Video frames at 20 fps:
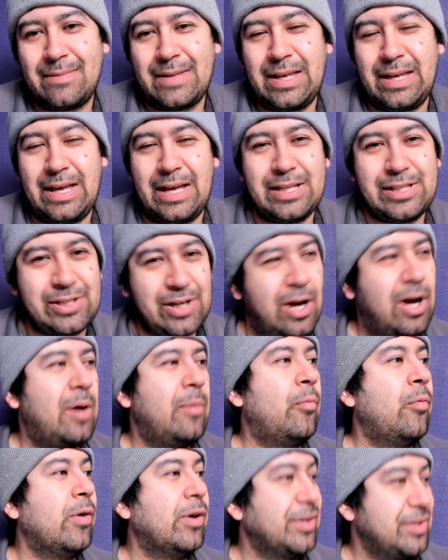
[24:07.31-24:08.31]
And Tom
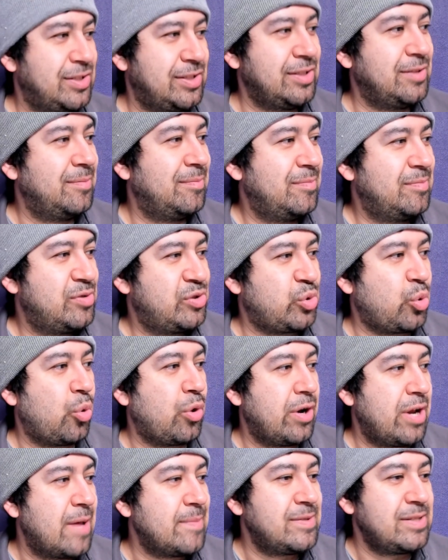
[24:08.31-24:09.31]
Wilson scored
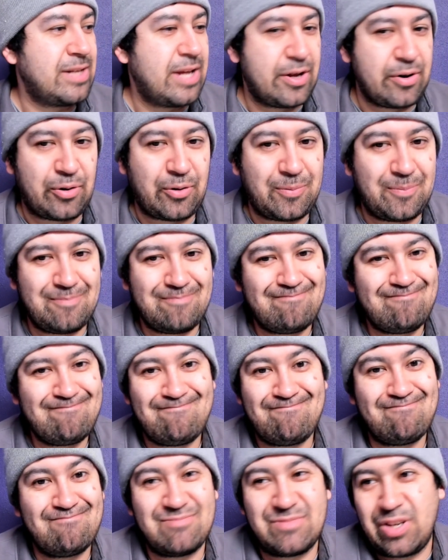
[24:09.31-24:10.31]
an empty netter.
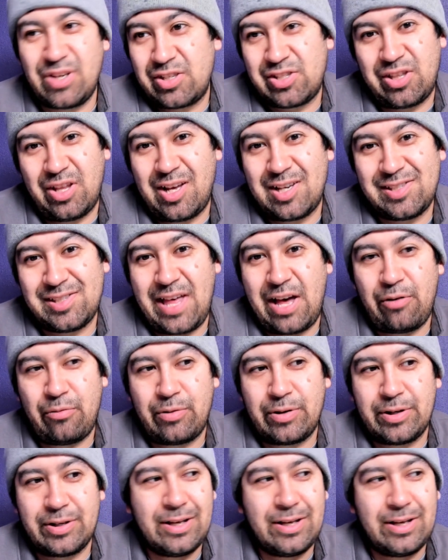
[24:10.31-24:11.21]
Ducks lost that one